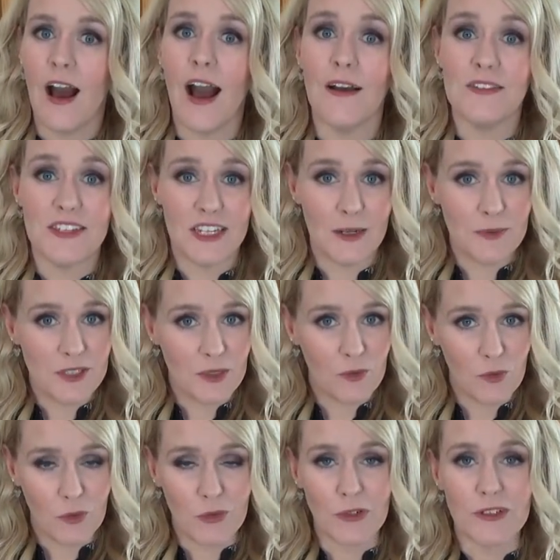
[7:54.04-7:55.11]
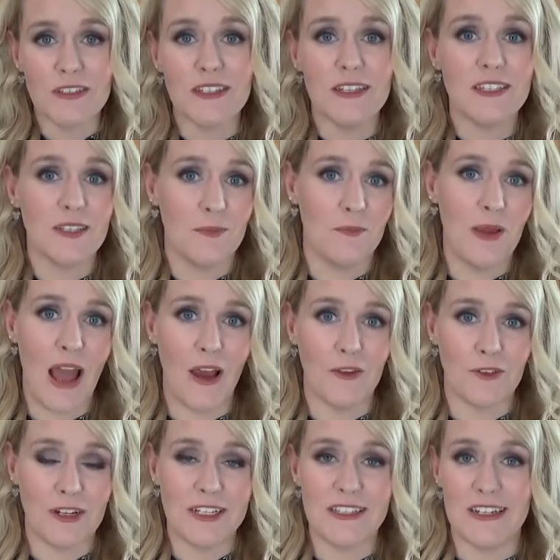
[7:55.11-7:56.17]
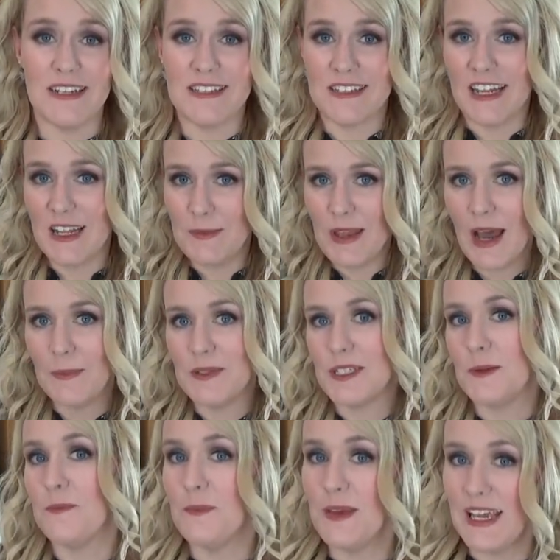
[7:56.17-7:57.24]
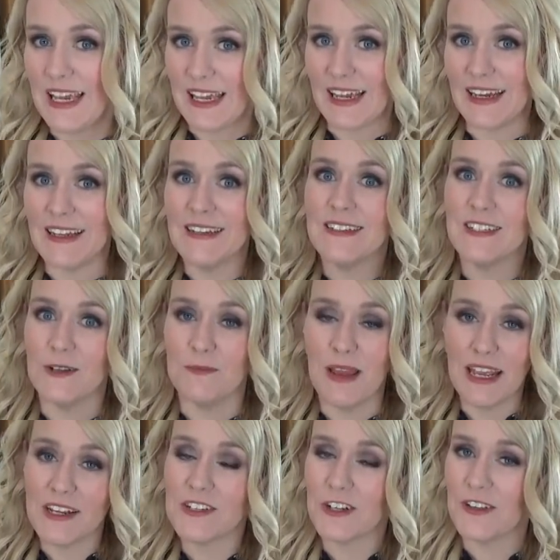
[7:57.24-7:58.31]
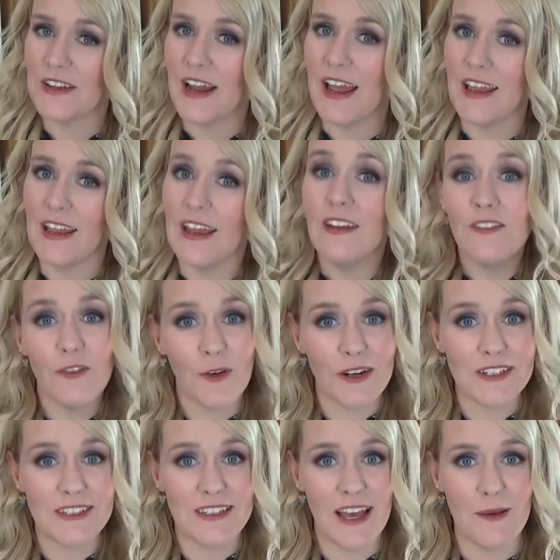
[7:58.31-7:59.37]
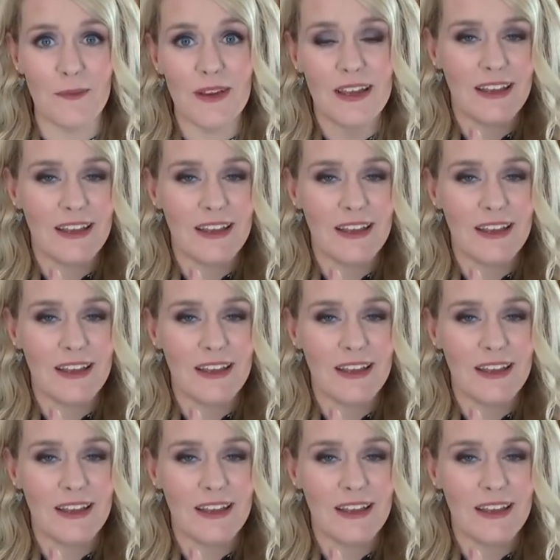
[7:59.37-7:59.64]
I've set up some rules and some boundaries and it's gonna be up to me to make sure that I enforce them